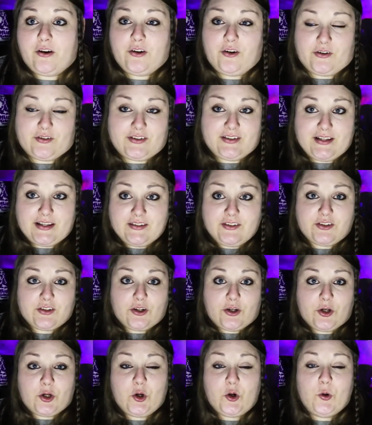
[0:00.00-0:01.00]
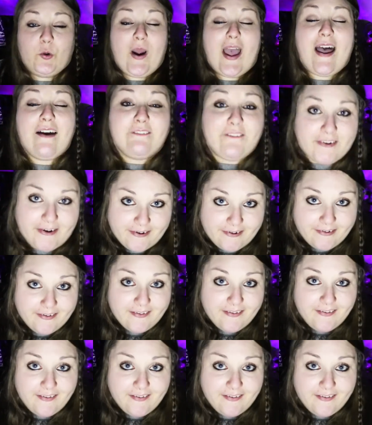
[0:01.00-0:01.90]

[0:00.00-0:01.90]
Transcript: your sister, whoever